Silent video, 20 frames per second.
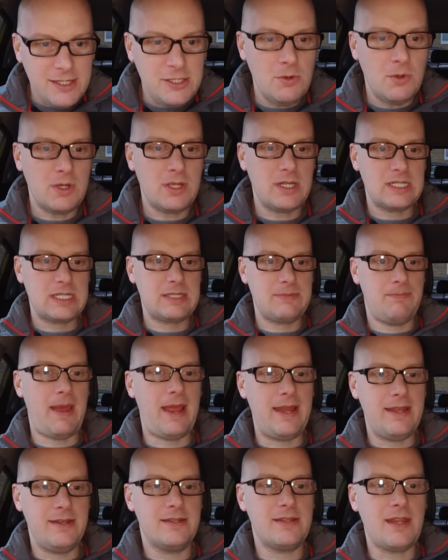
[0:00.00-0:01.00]
you're going to
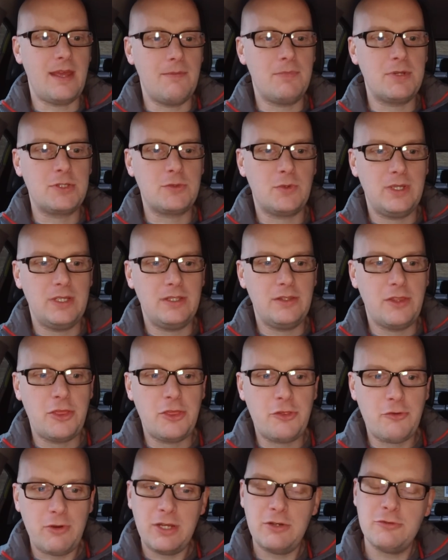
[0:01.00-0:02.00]
spend between
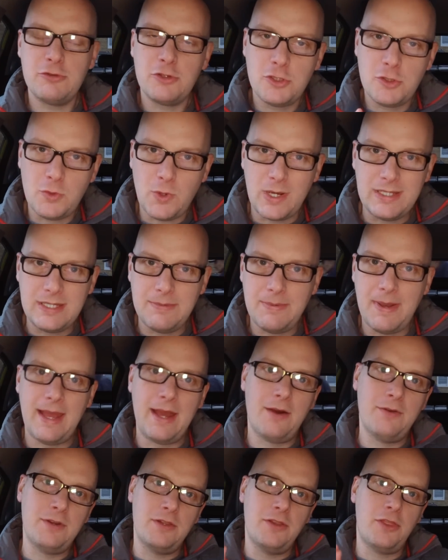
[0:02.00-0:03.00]

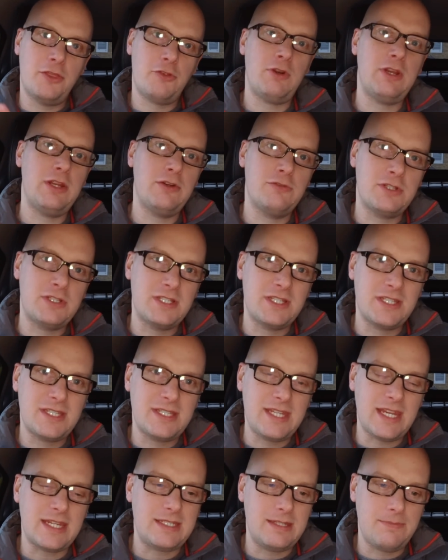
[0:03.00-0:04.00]
£320 and
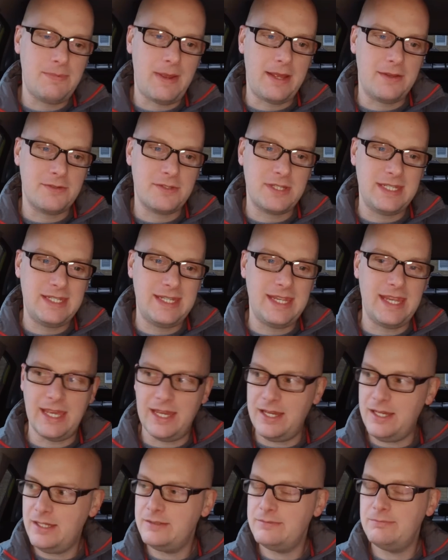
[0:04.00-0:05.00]
£360 a
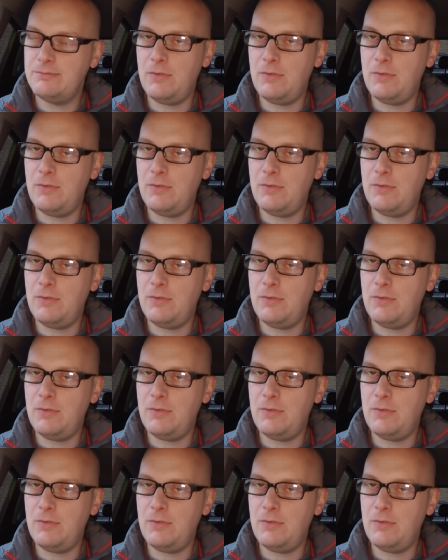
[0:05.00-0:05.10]
year